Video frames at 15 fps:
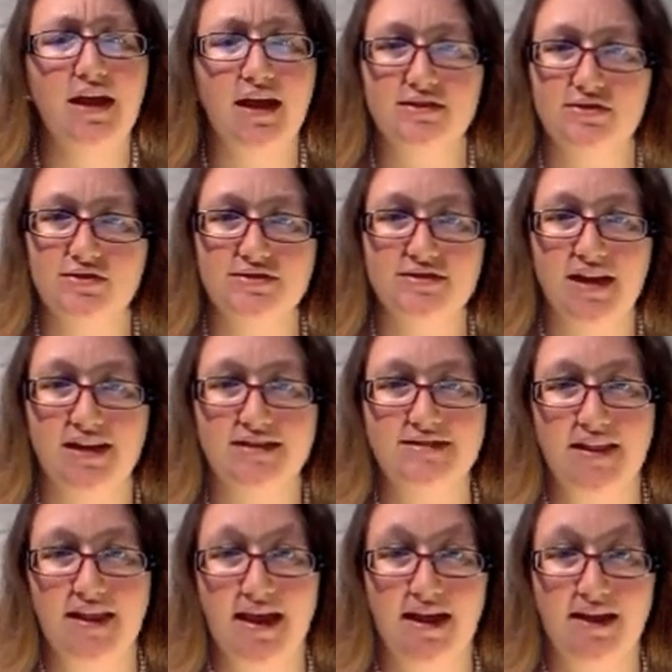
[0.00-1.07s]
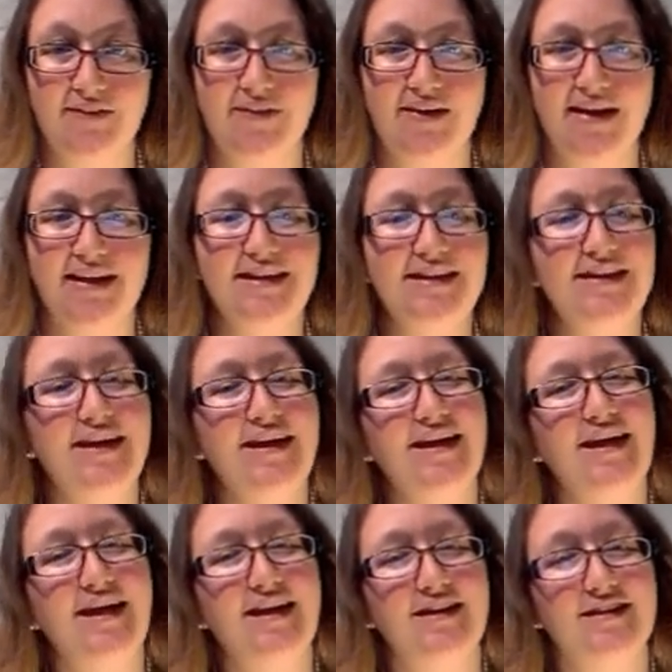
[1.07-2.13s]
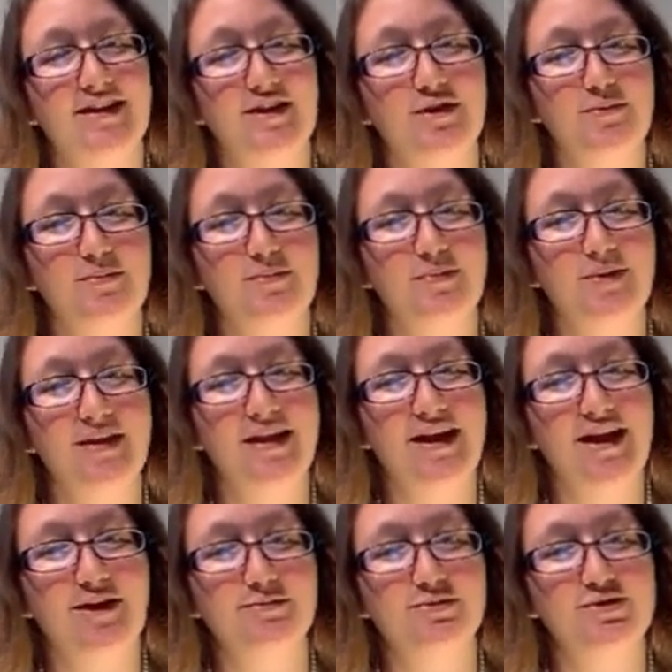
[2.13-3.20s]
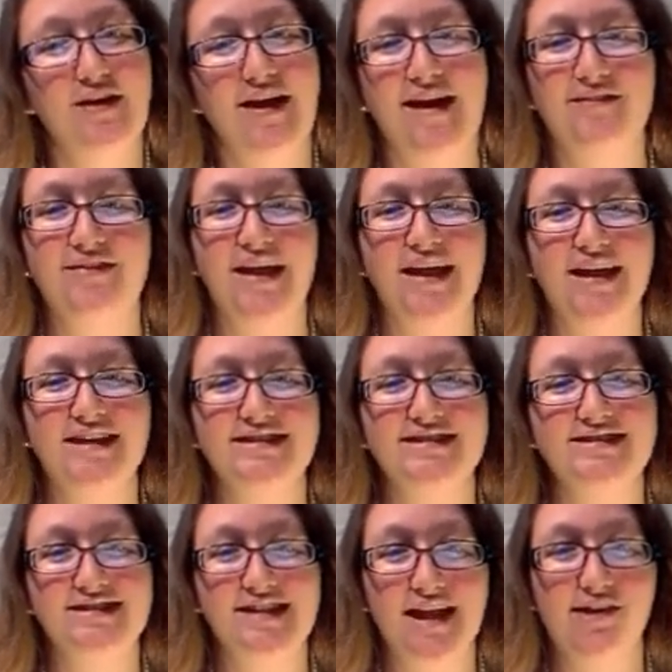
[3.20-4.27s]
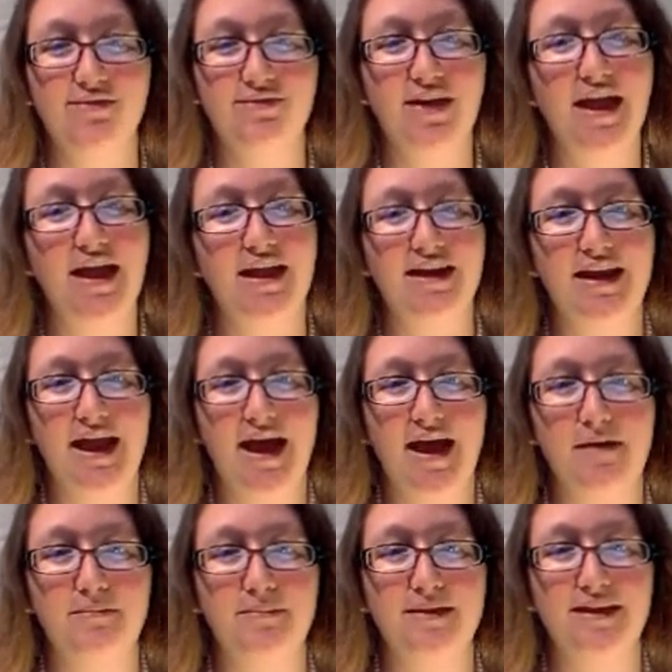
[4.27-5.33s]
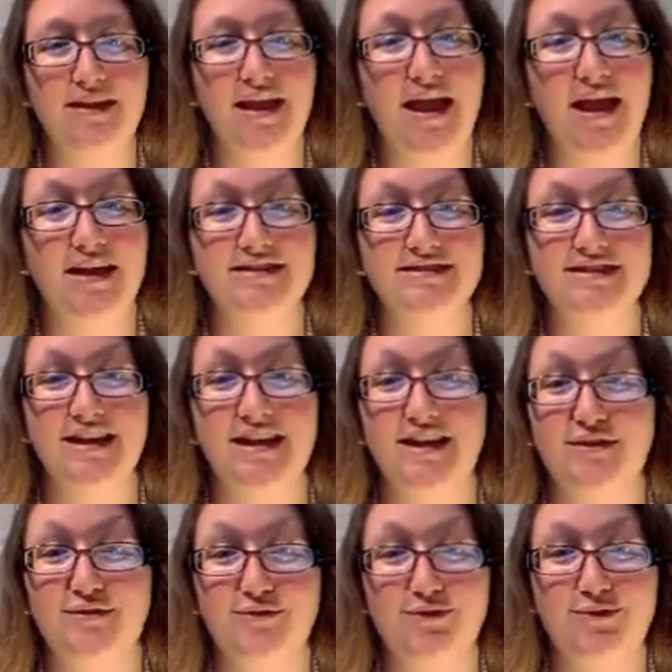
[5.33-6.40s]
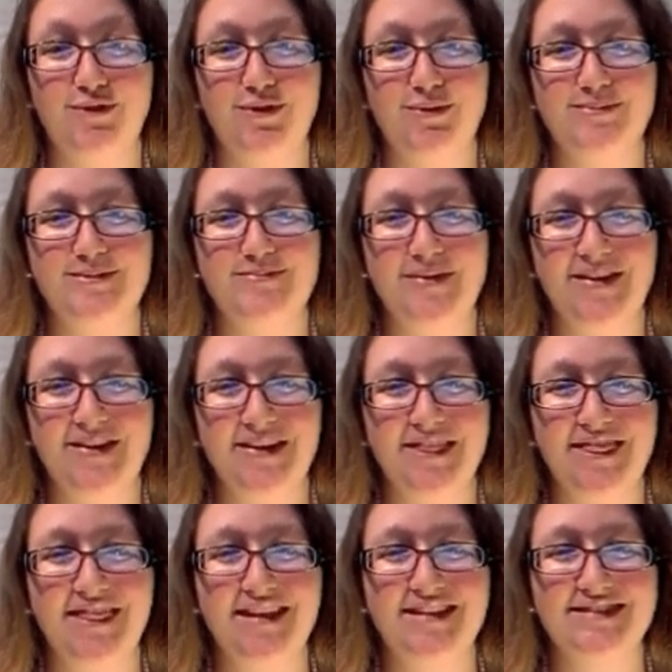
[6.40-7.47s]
exercise that, right? And I hope it helps you have a safe and happy and informed birth.